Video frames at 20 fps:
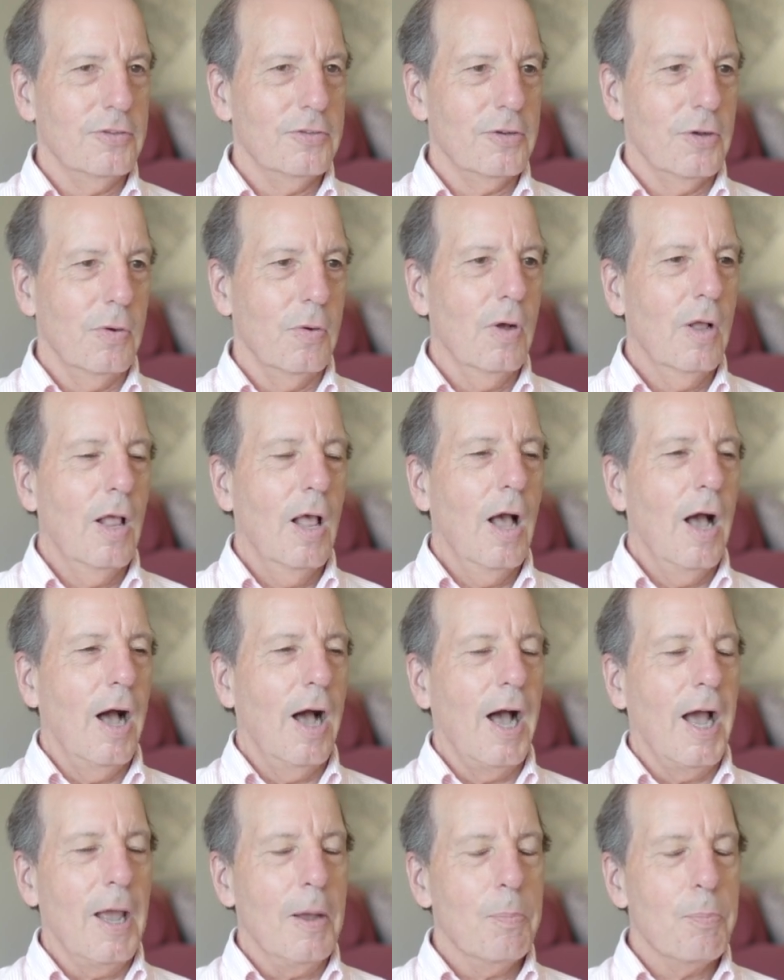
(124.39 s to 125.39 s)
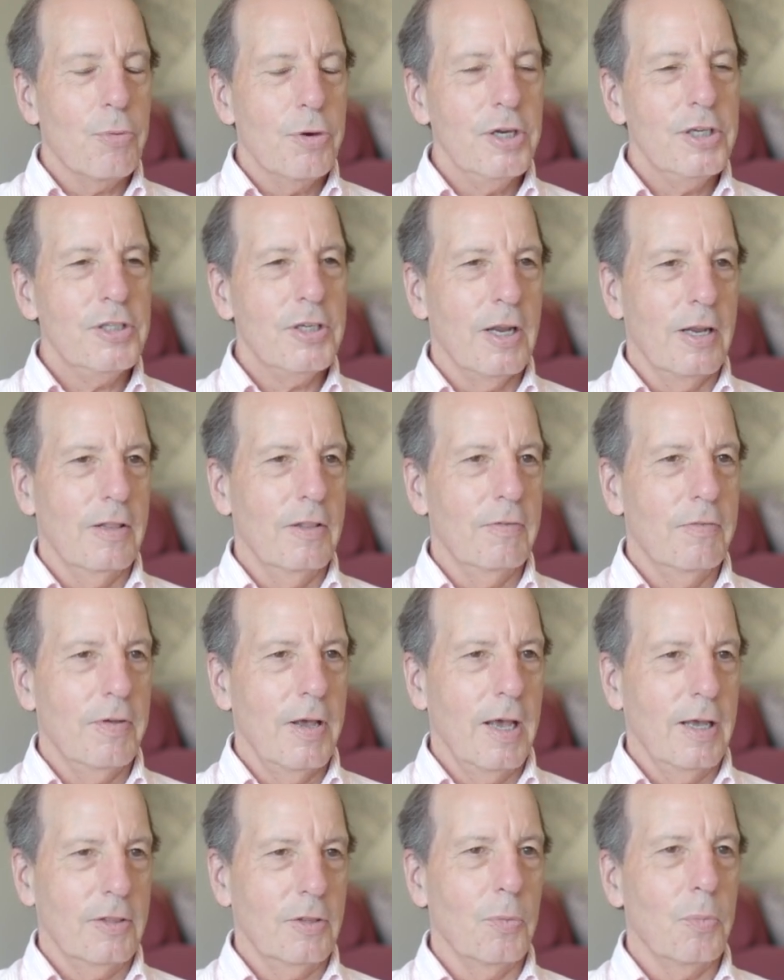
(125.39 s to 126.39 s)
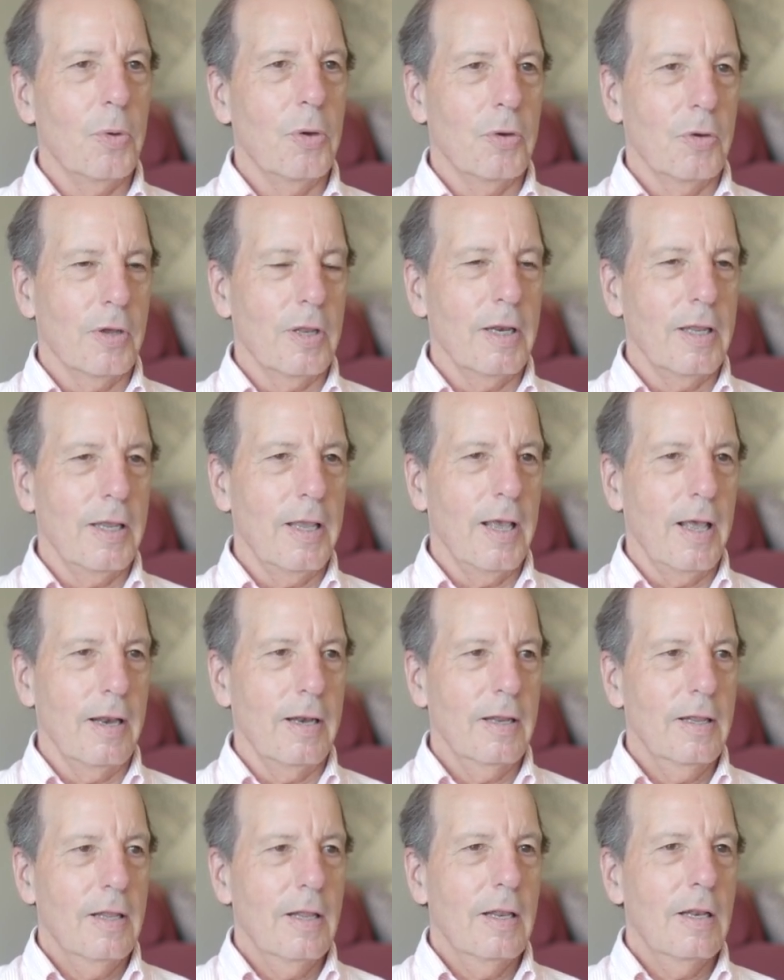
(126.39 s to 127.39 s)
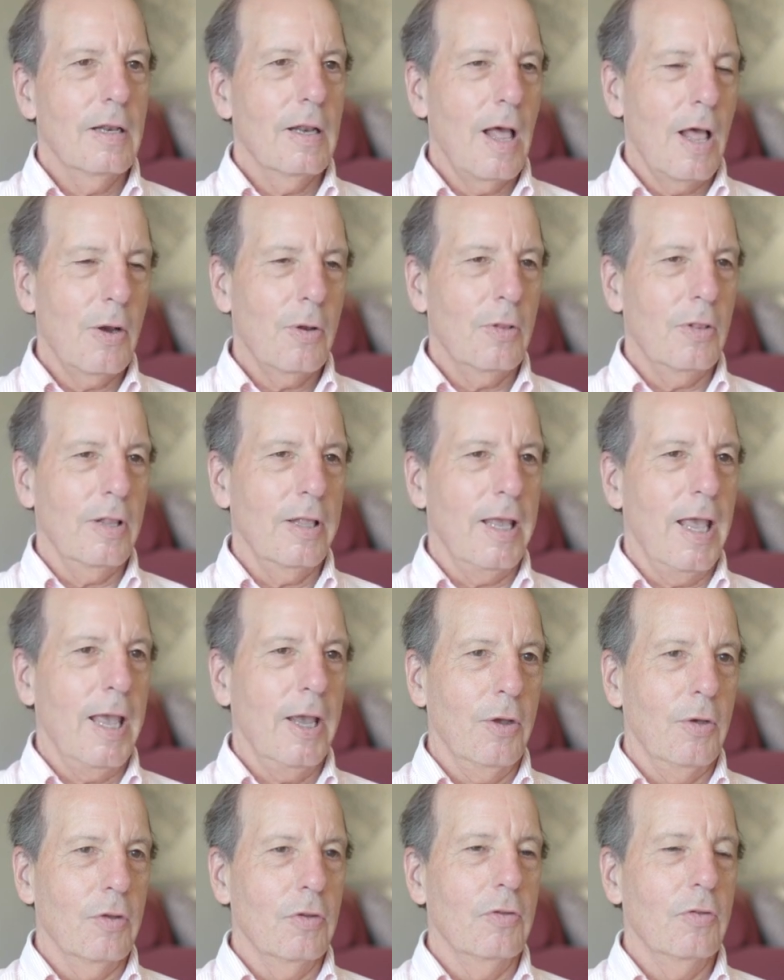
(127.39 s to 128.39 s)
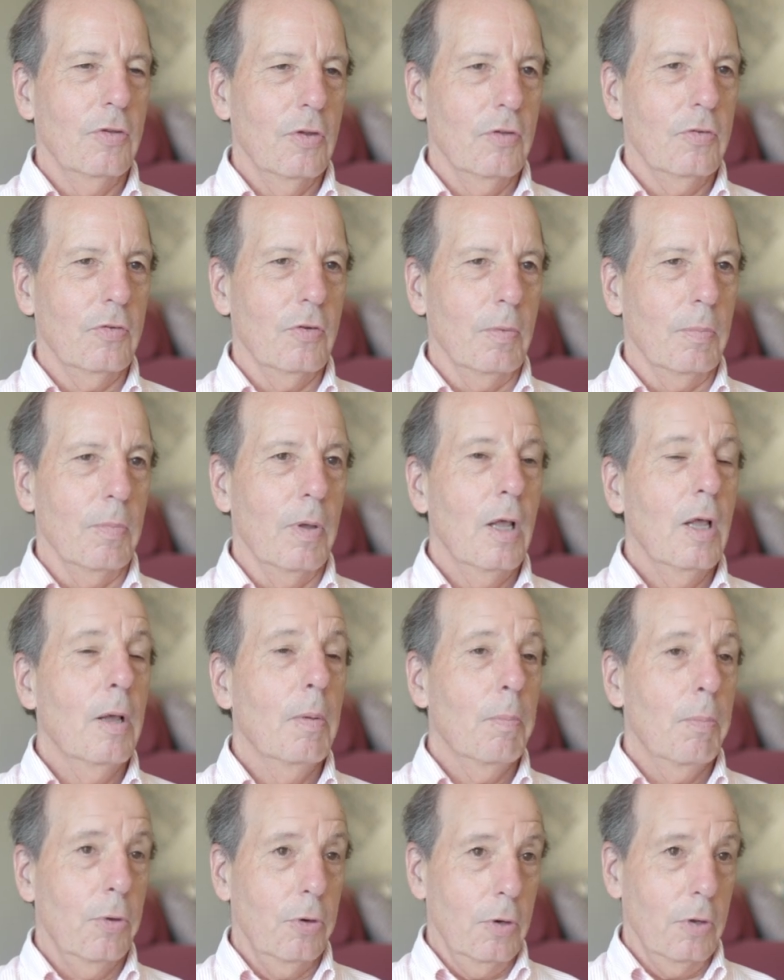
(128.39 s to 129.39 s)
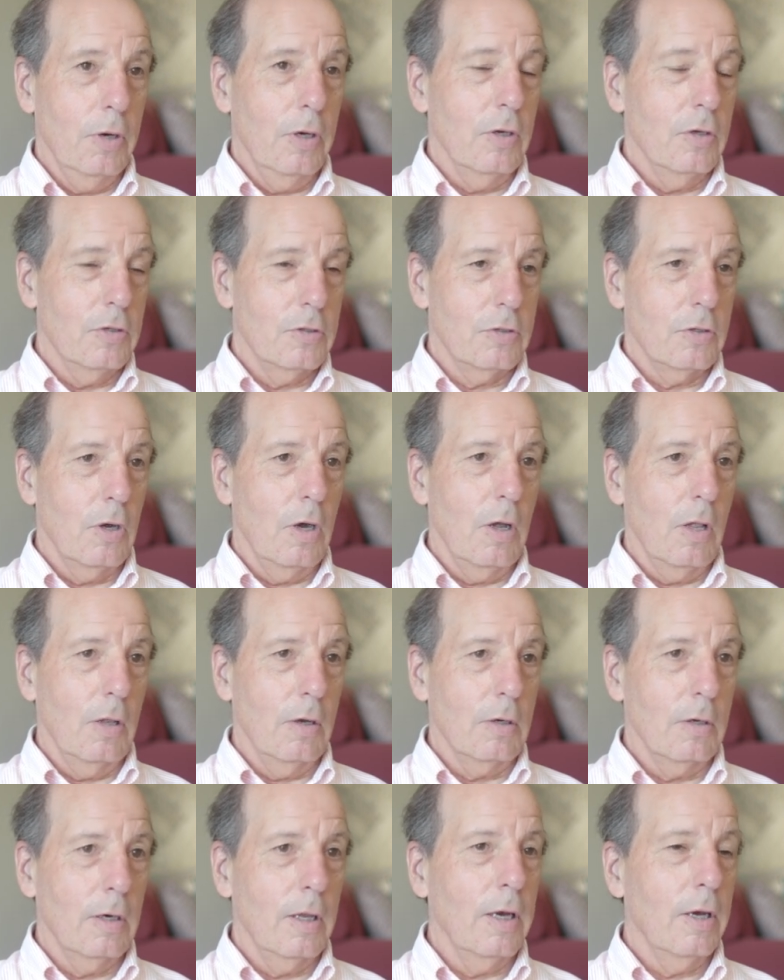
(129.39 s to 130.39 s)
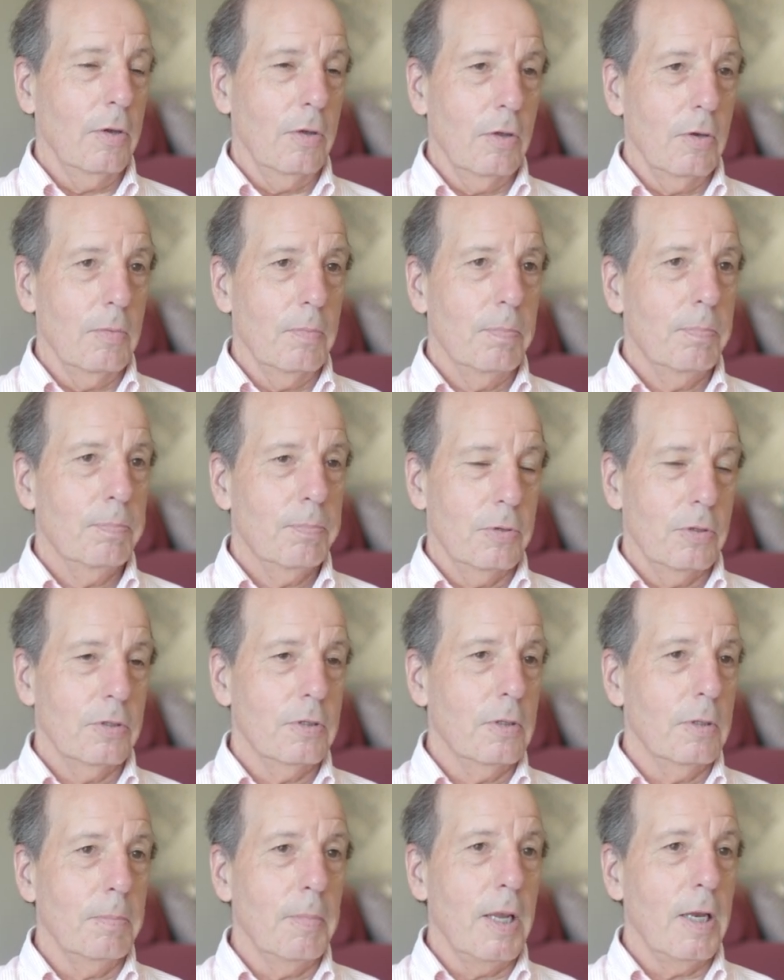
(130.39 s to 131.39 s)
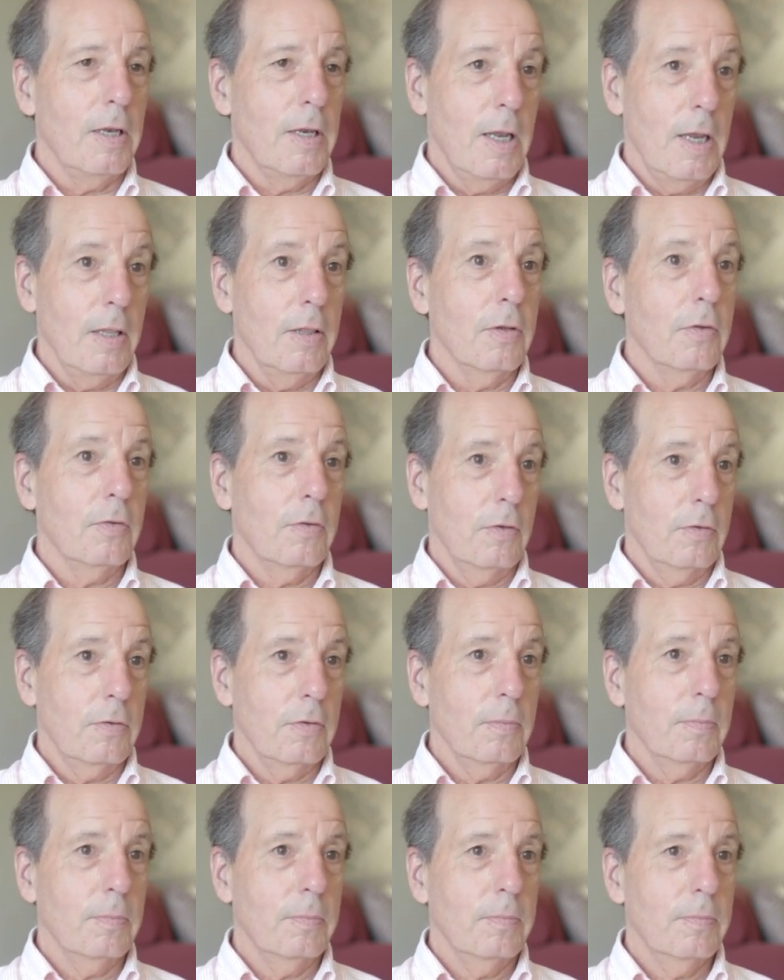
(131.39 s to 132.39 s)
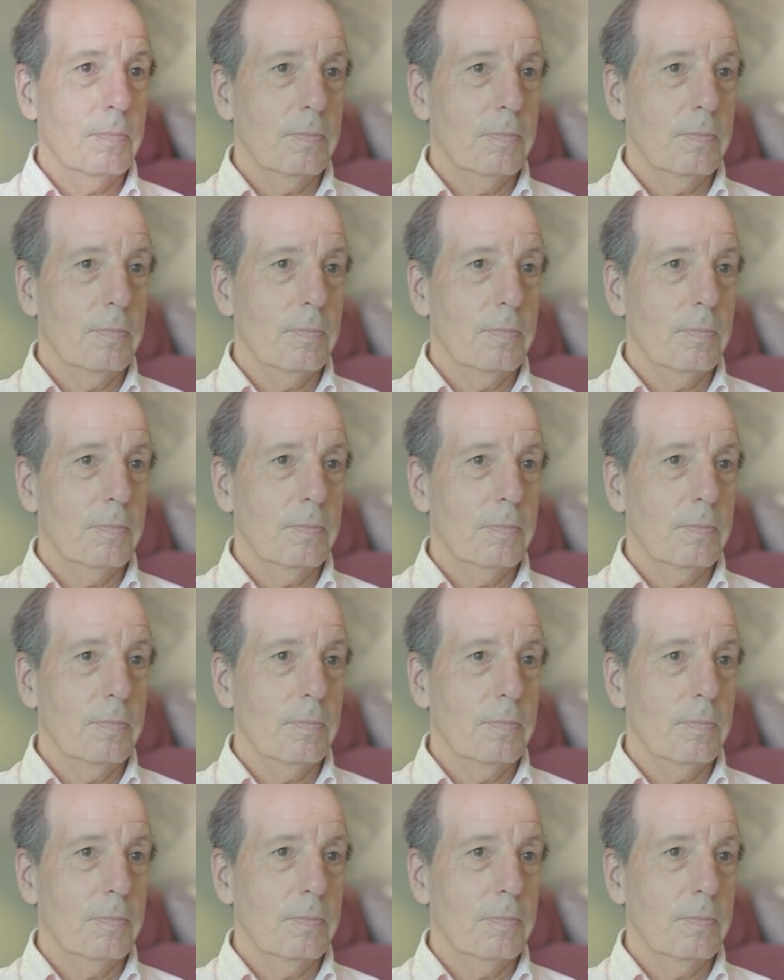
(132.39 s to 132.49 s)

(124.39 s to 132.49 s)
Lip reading: So I appreciated the fact that we were going to get not only a good system, but a good installer and a good person to maintain the system.